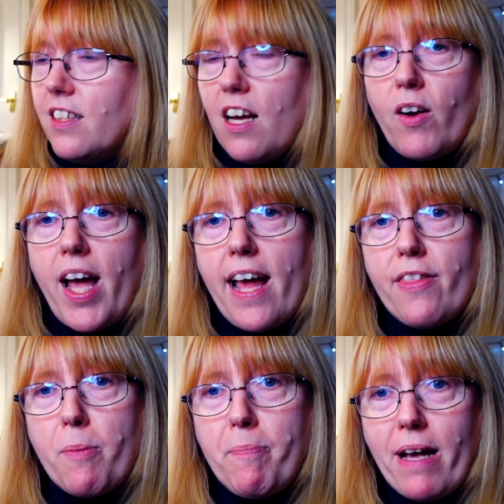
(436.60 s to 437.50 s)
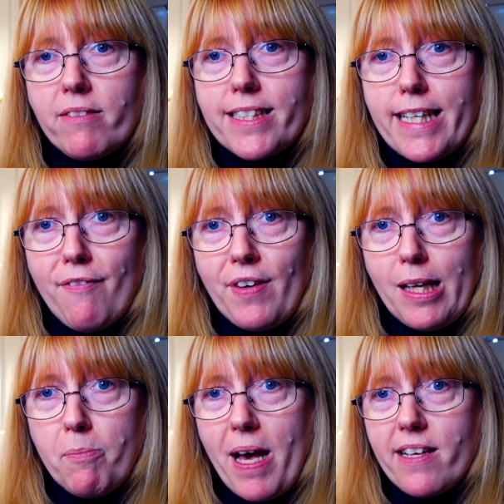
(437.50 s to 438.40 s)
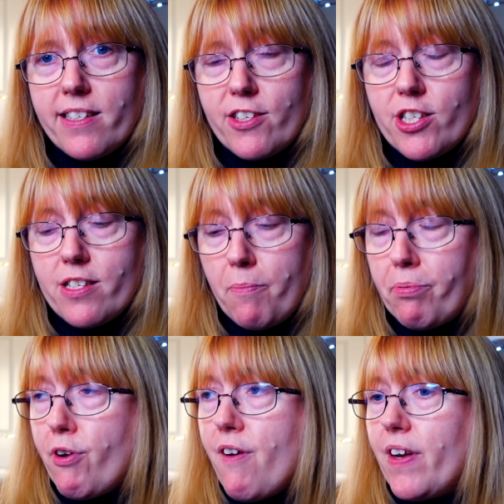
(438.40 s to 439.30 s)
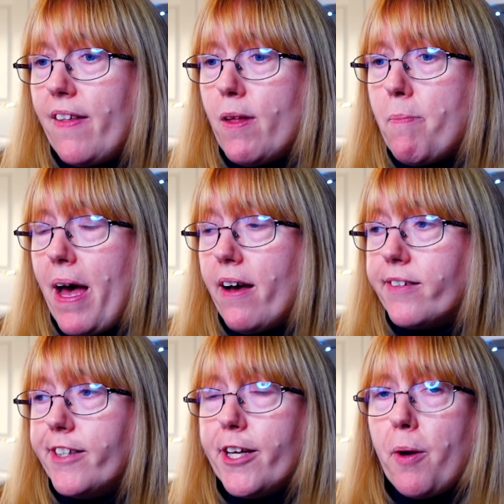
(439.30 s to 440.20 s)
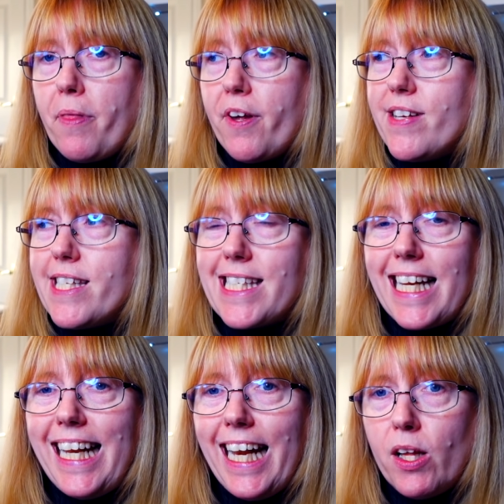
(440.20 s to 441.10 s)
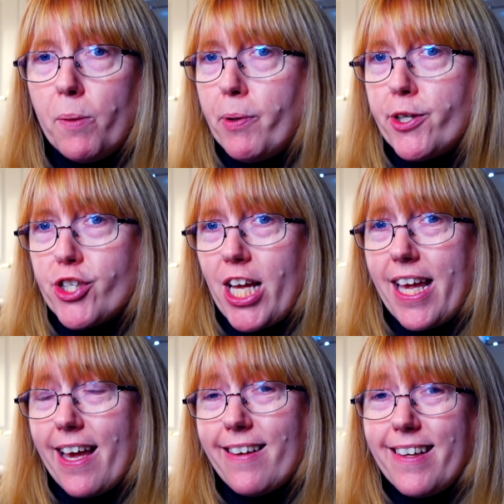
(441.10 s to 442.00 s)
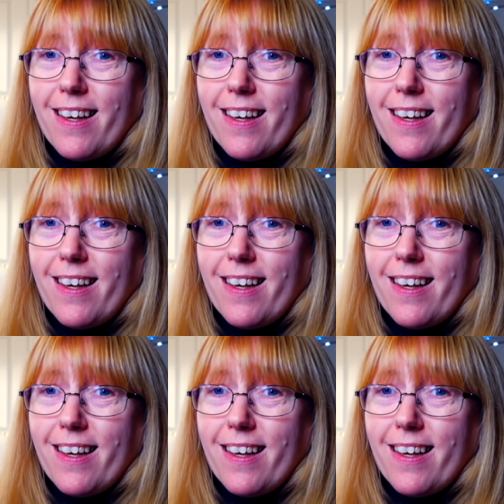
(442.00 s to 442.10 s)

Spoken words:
Okay, the belt's definitely better. She's improving in the belt, but there is still a little push here.